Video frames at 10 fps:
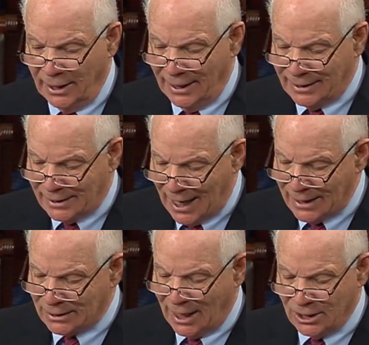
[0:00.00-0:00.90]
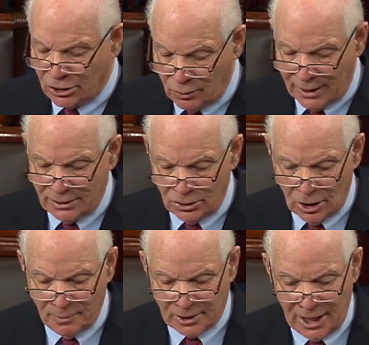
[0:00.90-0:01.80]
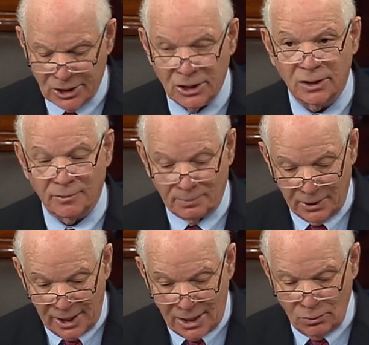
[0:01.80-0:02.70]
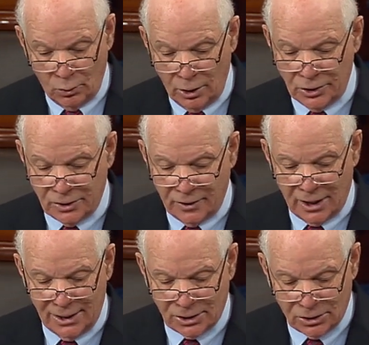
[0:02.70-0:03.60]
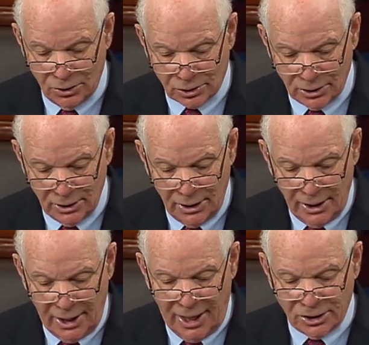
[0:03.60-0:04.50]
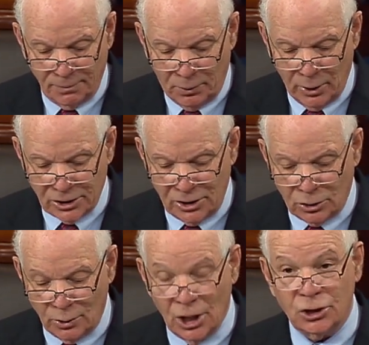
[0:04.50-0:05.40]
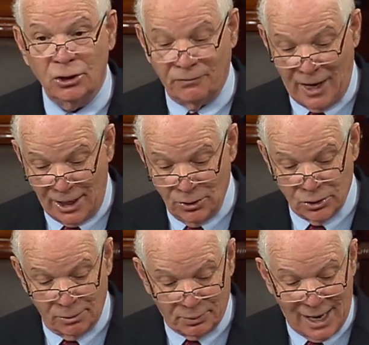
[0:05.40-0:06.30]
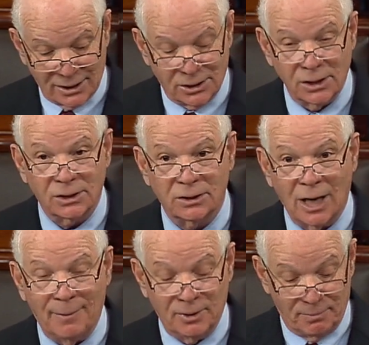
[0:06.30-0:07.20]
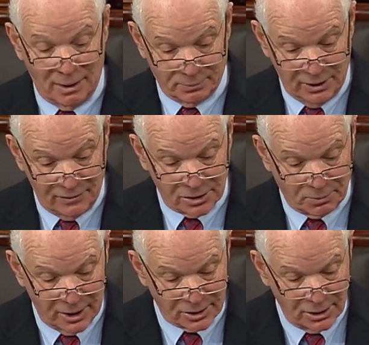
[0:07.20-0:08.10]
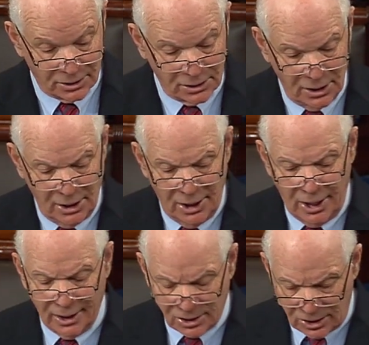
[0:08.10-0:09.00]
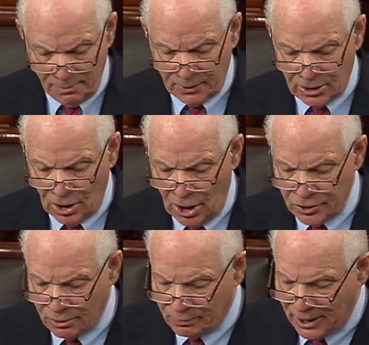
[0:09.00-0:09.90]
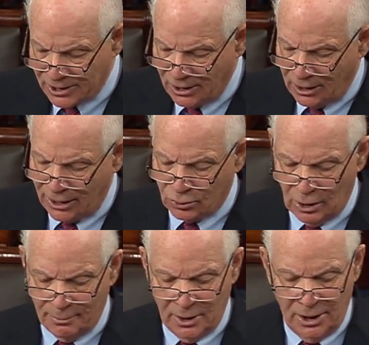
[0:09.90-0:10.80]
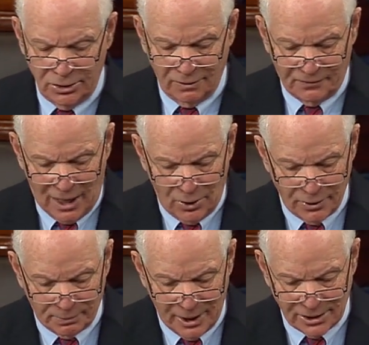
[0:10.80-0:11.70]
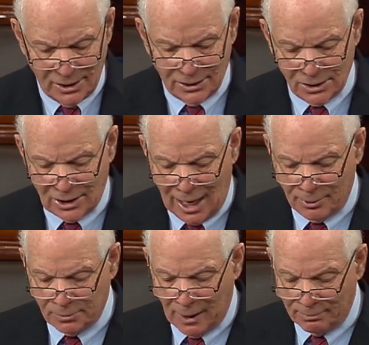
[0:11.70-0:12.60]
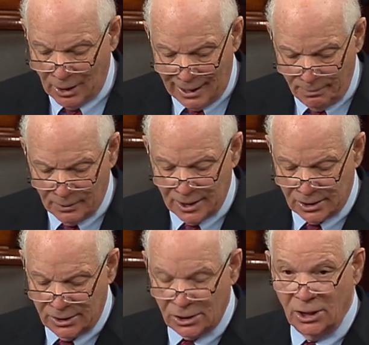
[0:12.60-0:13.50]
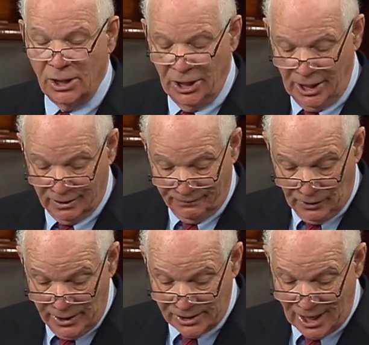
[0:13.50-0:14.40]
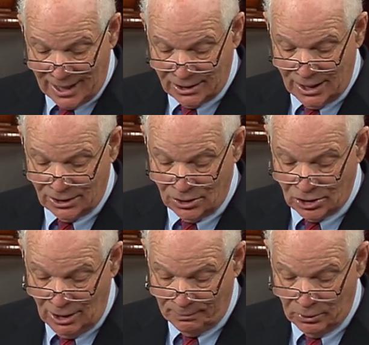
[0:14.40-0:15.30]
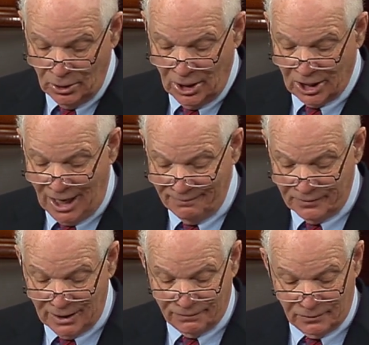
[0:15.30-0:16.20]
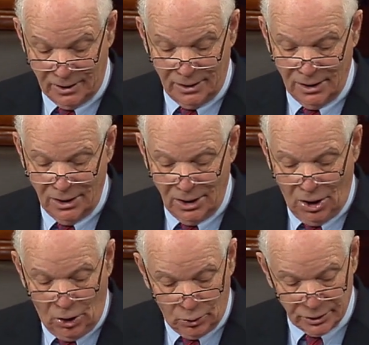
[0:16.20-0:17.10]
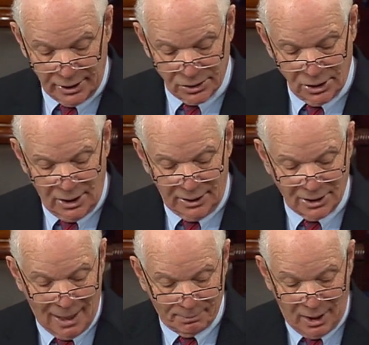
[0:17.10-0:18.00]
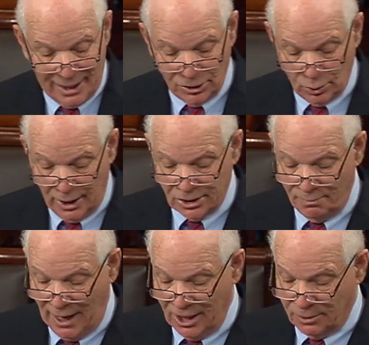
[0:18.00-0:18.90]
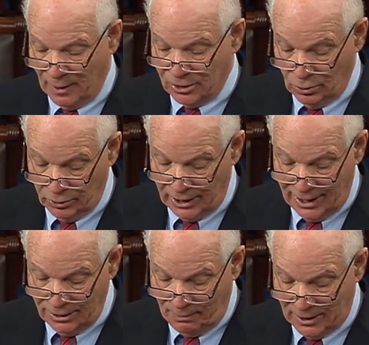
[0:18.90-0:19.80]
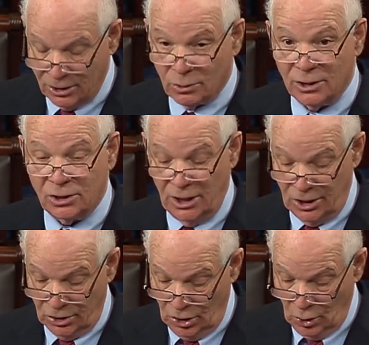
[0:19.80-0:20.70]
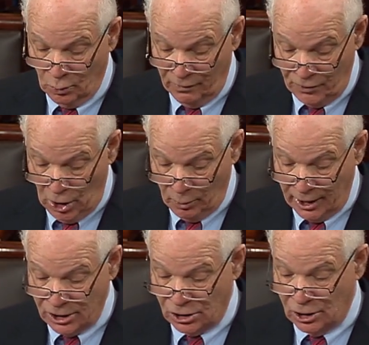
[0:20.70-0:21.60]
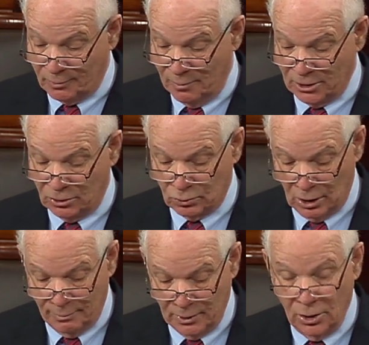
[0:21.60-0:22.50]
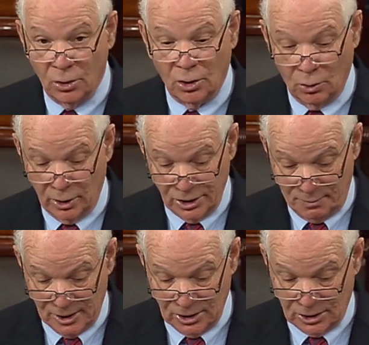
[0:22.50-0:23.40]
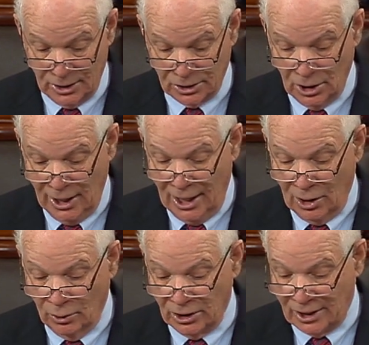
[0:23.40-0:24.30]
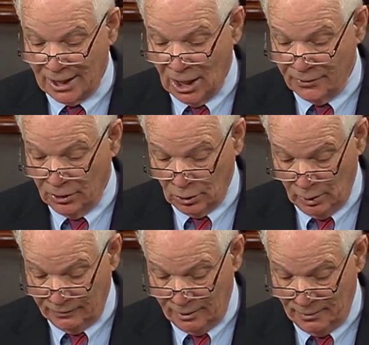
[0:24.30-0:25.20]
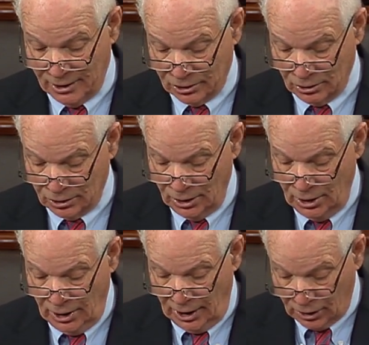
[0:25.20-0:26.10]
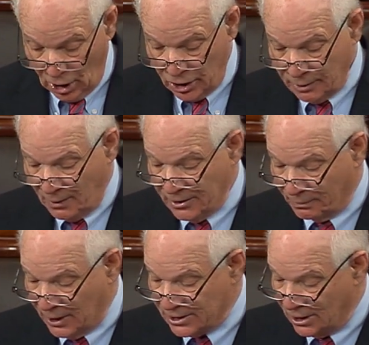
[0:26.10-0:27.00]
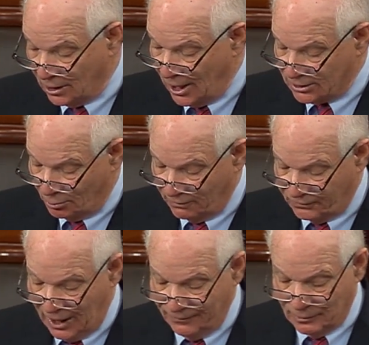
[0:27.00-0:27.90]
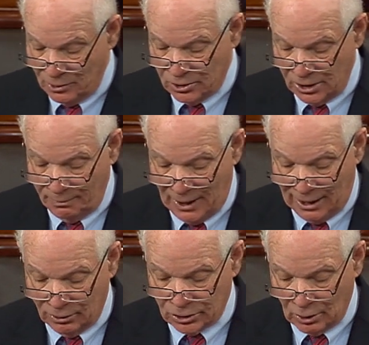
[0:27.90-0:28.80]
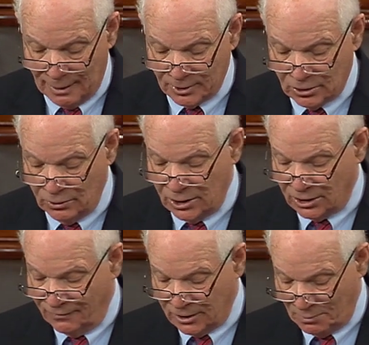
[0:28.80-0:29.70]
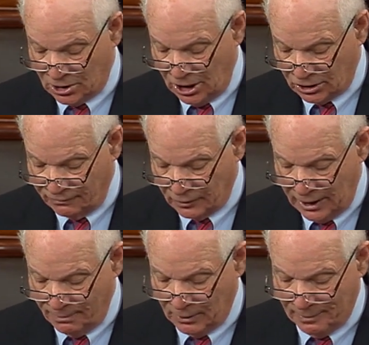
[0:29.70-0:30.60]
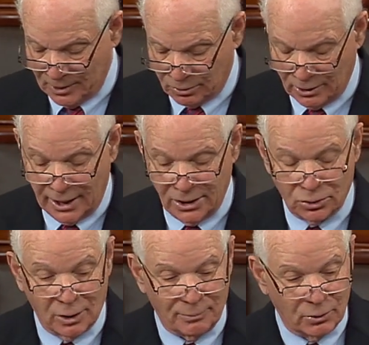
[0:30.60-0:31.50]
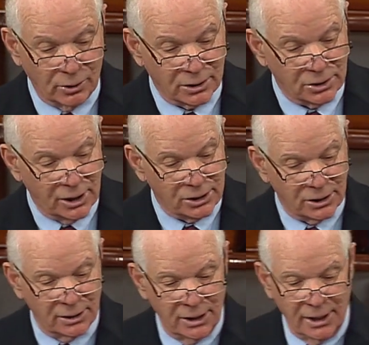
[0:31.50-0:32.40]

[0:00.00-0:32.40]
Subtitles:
It takes a strict interpretation of the plain words of the Constitution and supports the traditional values and practices adopted by previous presidents. It simply calls on President-elect Trump to follow the precedents established by prior presidents and convert his assets to simple, conflict-free holdings, adopt blind trusts managed by truly independent trustees with no relationship to Mr. Trump or his businesses, or to take other equivalent measures. It calls upon the President-elect to refrain from using the powers or opportunities of his position for any purpose related to Trump Organization.